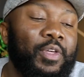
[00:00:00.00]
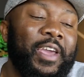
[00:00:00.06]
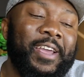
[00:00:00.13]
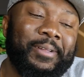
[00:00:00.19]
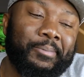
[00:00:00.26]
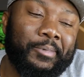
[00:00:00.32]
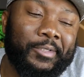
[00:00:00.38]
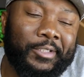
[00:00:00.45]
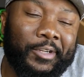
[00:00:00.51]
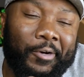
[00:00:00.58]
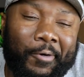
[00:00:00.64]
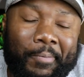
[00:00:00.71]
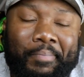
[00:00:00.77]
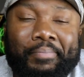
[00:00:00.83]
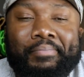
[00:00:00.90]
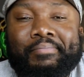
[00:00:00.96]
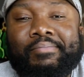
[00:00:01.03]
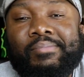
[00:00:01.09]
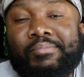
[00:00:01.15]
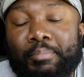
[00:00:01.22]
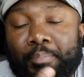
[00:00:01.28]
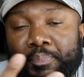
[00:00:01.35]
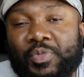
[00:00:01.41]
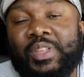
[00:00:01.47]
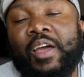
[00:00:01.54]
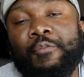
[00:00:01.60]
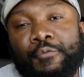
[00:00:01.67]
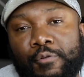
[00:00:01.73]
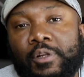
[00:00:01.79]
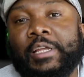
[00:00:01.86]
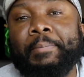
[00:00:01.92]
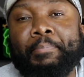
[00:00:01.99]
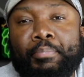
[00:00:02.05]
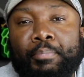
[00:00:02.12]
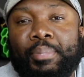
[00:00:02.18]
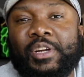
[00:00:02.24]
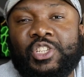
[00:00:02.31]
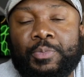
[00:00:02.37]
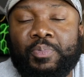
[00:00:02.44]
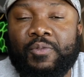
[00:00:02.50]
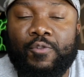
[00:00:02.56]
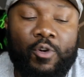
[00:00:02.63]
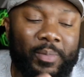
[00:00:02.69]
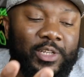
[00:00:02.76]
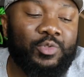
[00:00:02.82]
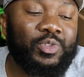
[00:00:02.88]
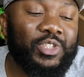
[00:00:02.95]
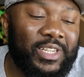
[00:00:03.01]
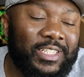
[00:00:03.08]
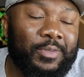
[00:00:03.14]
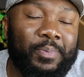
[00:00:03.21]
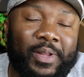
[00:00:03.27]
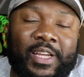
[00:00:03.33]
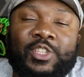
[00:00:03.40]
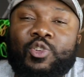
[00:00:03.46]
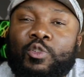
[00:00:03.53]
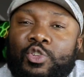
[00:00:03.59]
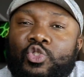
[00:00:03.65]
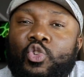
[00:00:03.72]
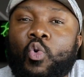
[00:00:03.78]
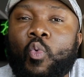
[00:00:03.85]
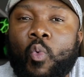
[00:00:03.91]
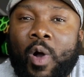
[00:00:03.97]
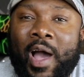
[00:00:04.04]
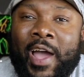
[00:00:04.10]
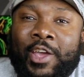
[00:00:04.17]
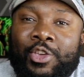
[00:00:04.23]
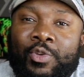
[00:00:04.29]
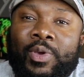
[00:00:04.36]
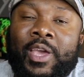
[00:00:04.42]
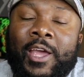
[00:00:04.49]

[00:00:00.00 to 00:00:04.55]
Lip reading: there. So definitely budget performance, which explains also why you